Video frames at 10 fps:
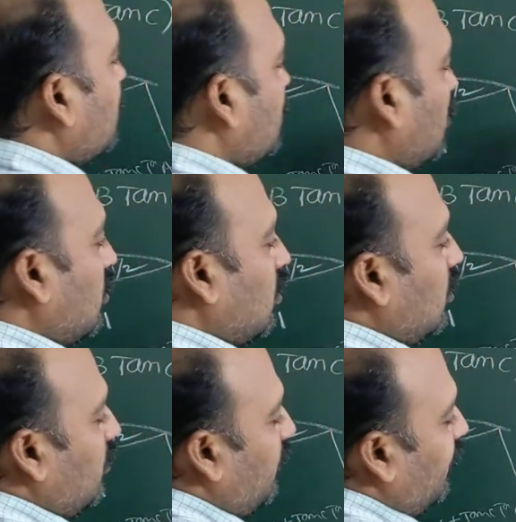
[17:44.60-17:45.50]

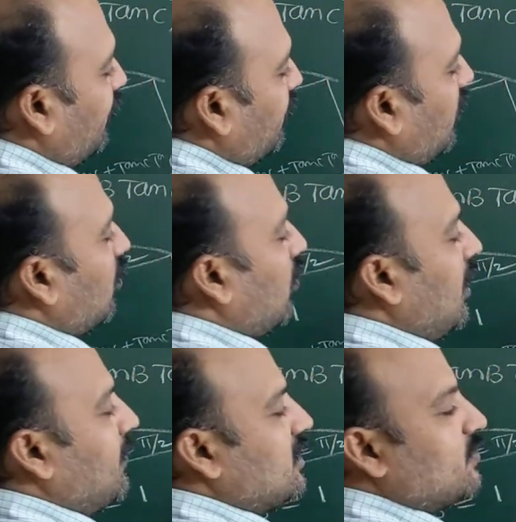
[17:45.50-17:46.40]
So
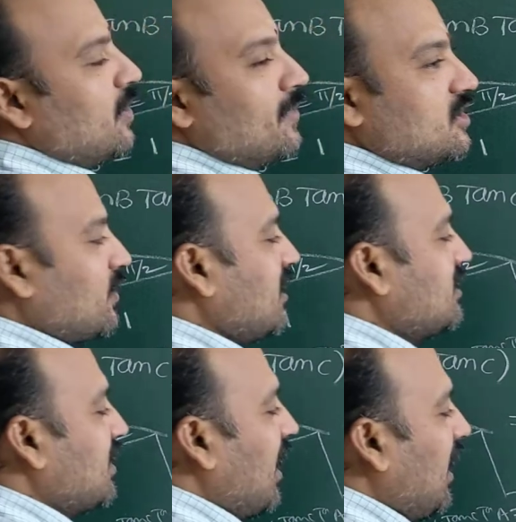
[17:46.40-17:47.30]
1 plus 1
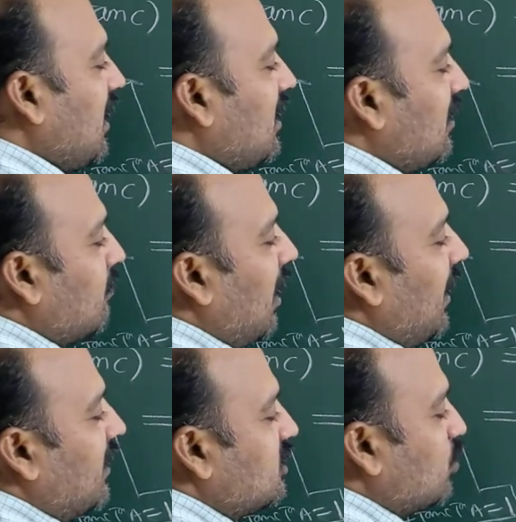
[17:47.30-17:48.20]
is 3
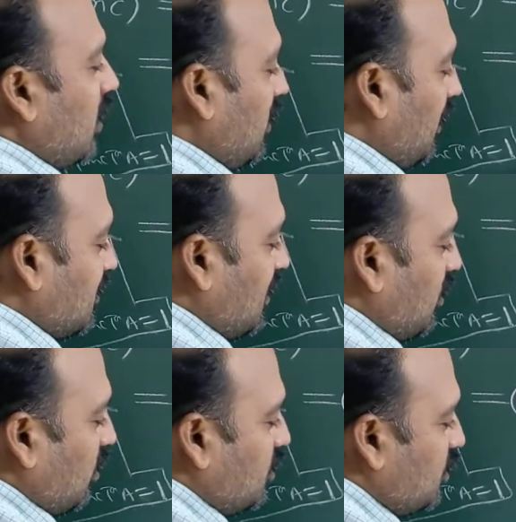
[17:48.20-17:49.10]
minus 1, that is
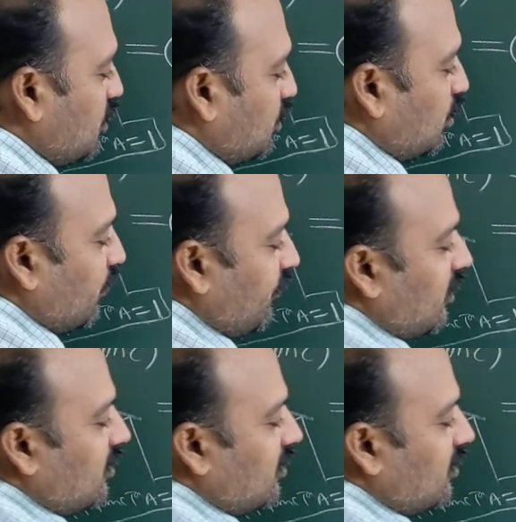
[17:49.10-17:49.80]
equal to 2.